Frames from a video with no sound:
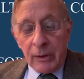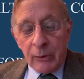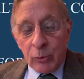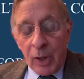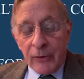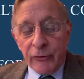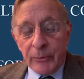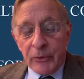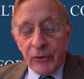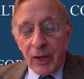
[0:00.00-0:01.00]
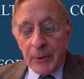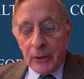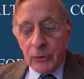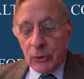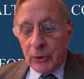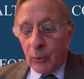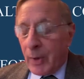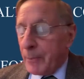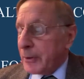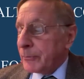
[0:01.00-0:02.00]
Iran from developing a nuclear
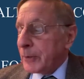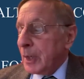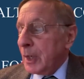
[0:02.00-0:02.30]
weapon.